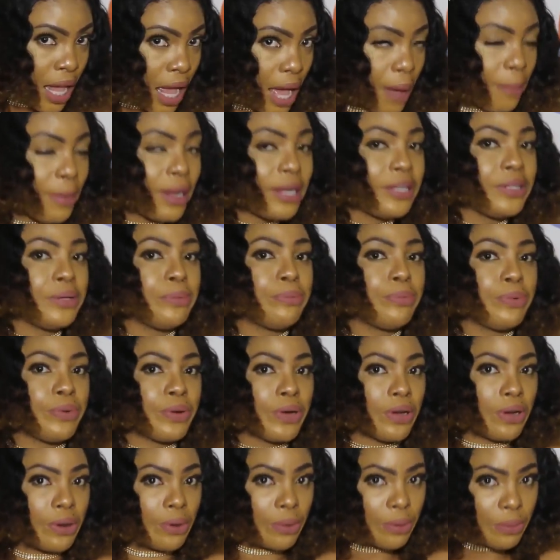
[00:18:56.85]
I'm an Igbo
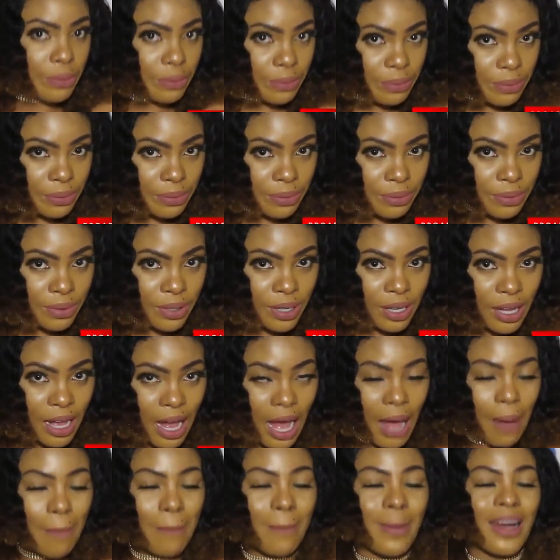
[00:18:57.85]
girl,
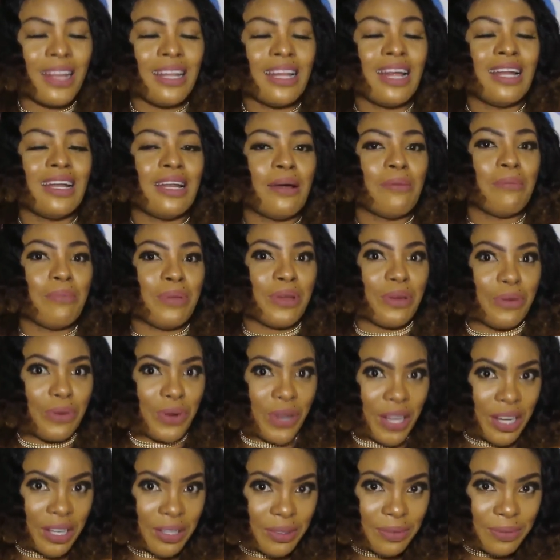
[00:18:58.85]
I'm an
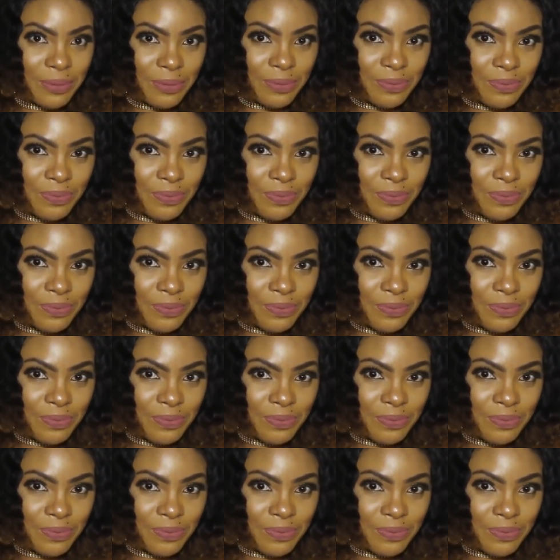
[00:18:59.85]
Anambarian.